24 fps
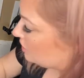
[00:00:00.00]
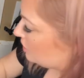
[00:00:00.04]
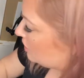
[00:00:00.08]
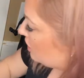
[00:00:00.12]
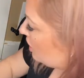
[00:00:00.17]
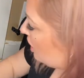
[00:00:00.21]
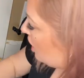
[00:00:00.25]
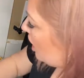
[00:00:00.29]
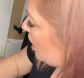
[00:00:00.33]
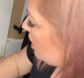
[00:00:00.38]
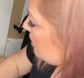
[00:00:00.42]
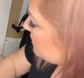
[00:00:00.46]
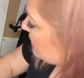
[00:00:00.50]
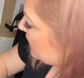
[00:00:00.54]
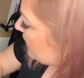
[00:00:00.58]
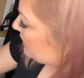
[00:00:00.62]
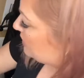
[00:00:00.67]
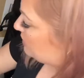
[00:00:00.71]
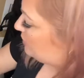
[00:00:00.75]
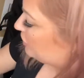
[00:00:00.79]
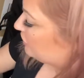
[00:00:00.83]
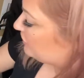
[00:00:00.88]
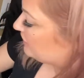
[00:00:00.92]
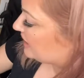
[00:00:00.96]
All right,
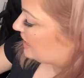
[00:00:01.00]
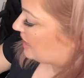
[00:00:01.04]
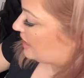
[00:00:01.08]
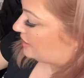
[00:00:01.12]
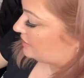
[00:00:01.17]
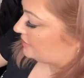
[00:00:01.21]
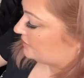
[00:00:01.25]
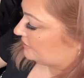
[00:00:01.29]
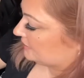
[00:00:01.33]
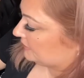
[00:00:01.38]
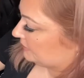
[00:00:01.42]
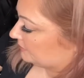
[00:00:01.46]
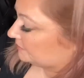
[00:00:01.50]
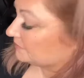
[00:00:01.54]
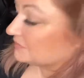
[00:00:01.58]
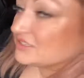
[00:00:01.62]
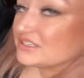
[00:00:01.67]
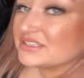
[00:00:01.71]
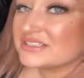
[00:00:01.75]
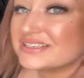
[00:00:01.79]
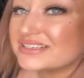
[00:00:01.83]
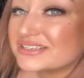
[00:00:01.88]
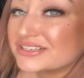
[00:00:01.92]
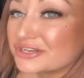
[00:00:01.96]
moving on.
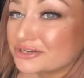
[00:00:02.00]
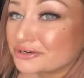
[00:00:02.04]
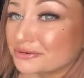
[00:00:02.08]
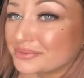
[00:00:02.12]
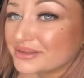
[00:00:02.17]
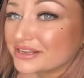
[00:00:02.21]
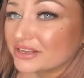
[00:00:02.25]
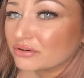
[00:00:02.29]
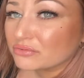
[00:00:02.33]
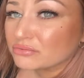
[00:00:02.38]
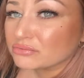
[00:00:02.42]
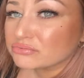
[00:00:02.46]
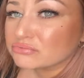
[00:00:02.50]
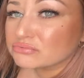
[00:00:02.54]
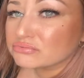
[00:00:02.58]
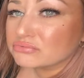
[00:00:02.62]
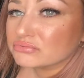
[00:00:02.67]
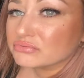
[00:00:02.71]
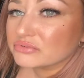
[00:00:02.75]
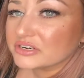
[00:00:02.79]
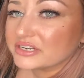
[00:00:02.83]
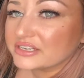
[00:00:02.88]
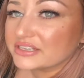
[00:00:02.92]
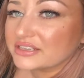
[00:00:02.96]
This is going to be a
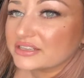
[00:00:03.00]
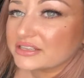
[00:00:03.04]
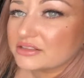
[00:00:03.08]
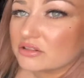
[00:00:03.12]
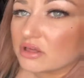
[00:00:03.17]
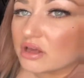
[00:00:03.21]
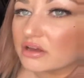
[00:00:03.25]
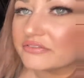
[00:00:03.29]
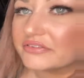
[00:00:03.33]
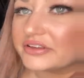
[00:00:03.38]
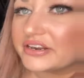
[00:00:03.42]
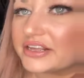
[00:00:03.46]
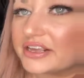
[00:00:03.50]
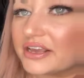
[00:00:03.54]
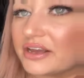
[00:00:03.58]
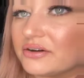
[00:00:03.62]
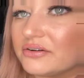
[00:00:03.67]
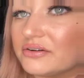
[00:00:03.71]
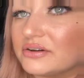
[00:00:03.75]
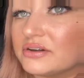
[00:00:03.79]
really long video.